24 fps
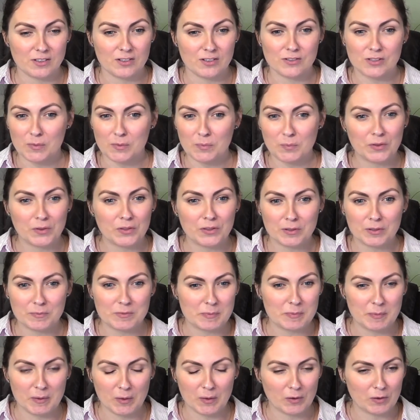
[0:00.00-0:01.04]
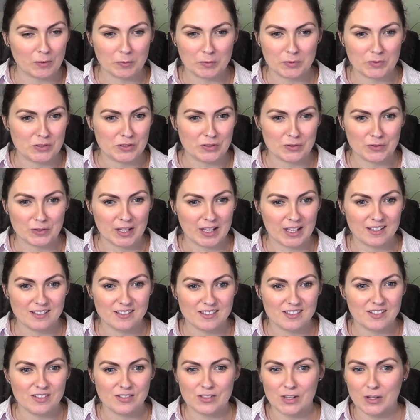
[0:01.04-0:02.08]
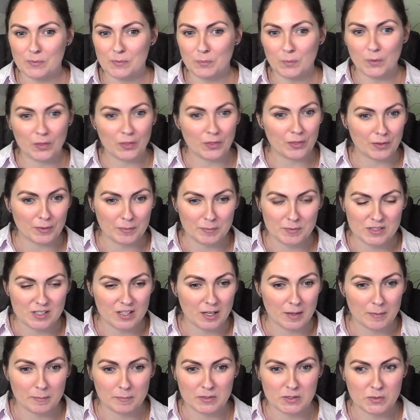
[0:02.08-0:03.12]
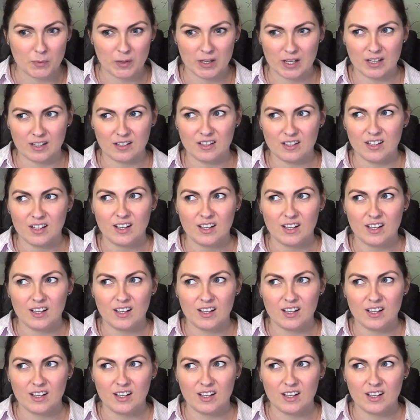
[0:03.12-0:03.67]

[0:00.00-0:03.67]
You don't want them to be horrible to your kids. You don't want them to come between